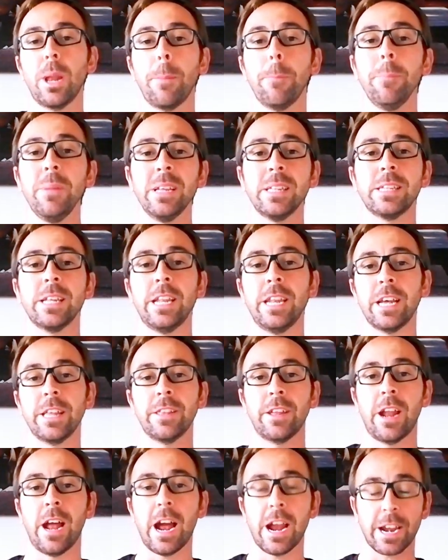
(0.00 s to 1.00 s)
meet
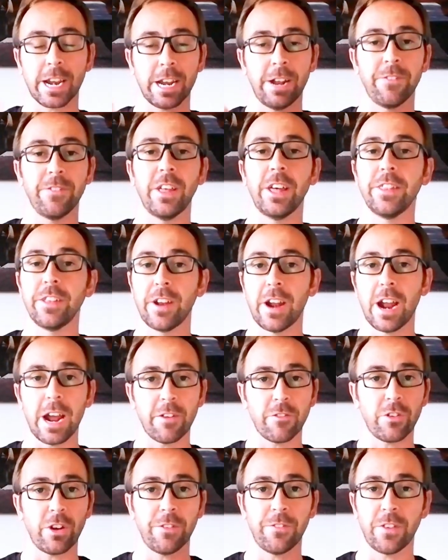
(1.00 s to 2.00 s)
another aircraft, other
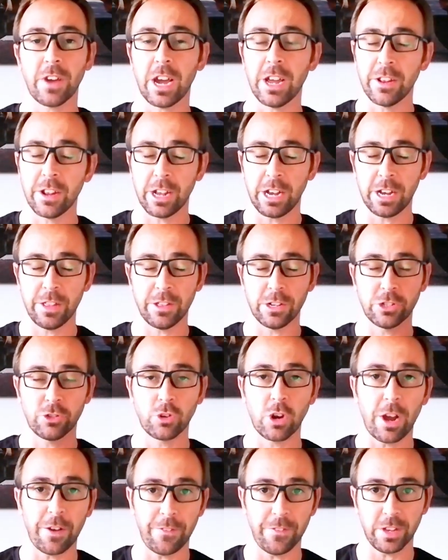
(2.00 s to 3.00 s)
air traffic, other
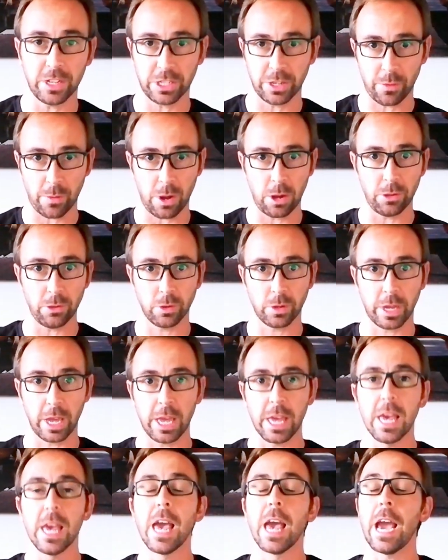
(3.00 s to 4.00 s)
traffics around,
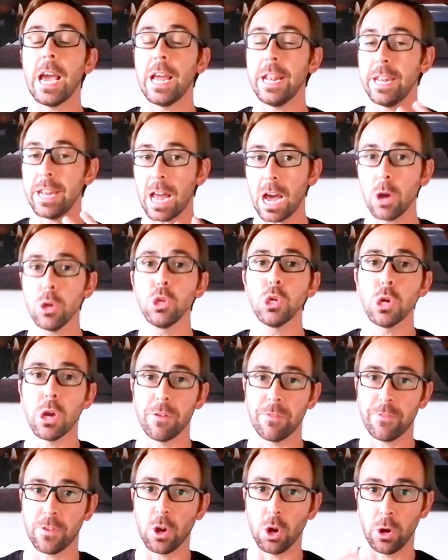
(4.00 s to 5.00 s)
okay, and now you
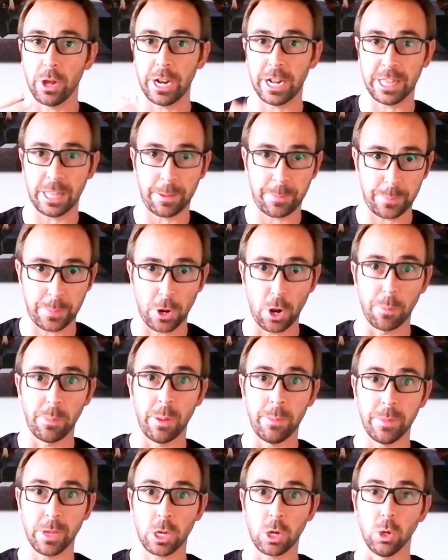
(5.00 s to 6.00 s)
have got another
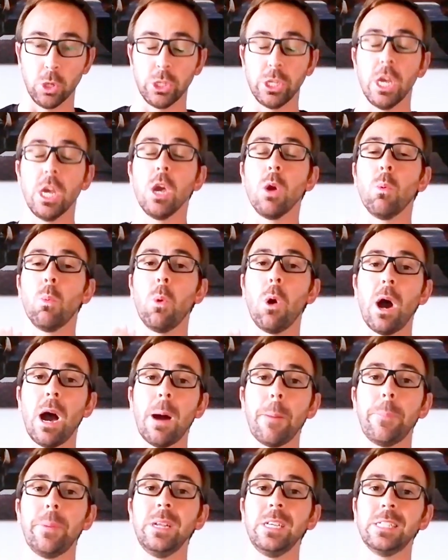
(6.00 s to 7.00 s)
problem. Because what
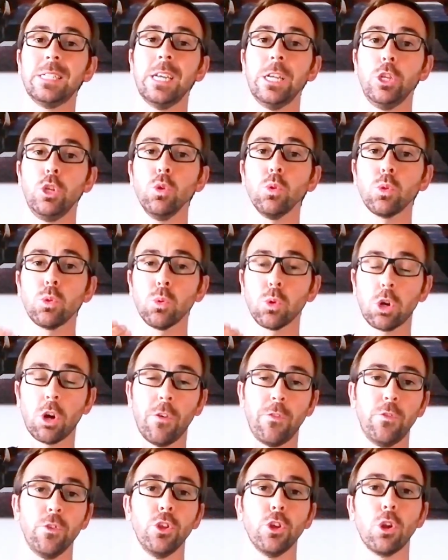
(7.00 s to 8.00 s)
happened is that you took
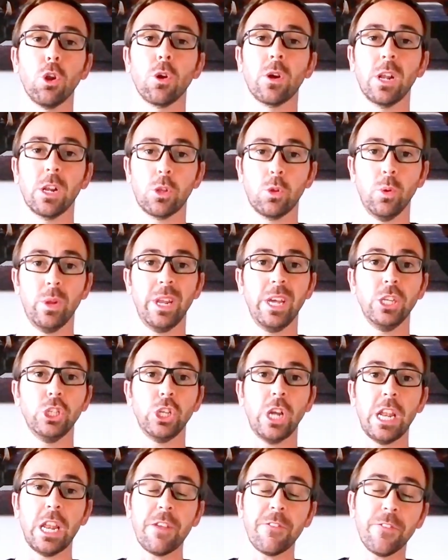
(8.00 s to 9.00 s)
off with your local
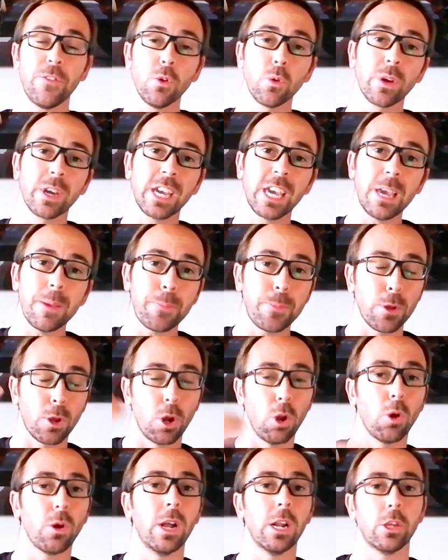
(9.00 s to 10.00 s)
QNH, and if you keep your
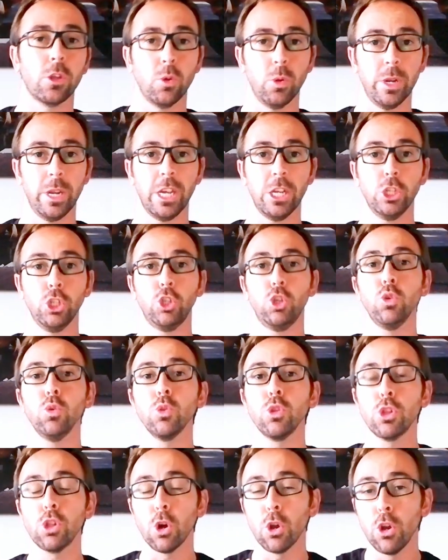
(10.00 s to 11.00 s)
local QNH,
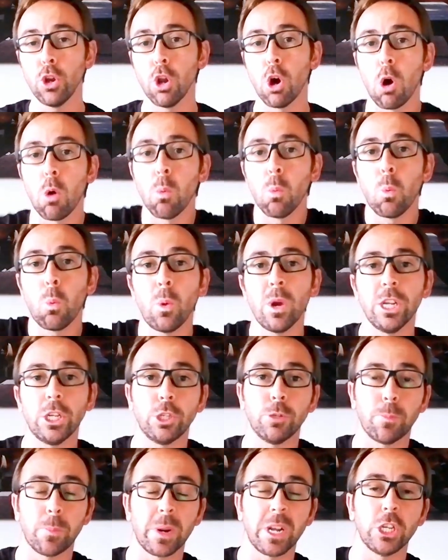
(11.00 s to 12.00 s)
you don't know
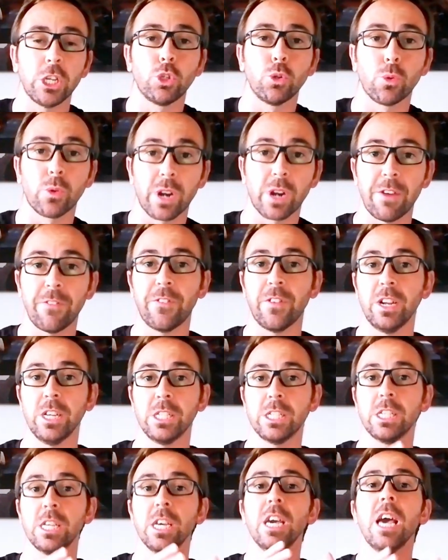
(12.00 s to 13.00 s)
which pressure
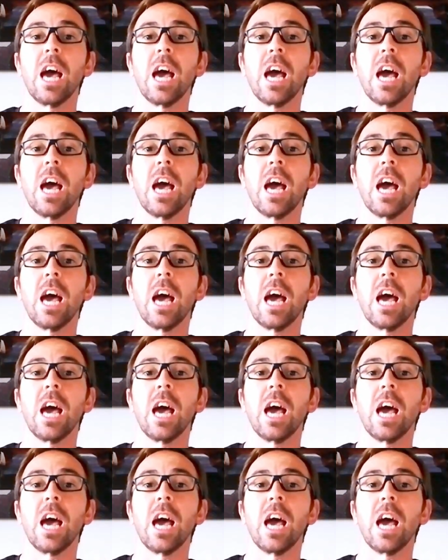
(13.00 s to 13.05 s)
reference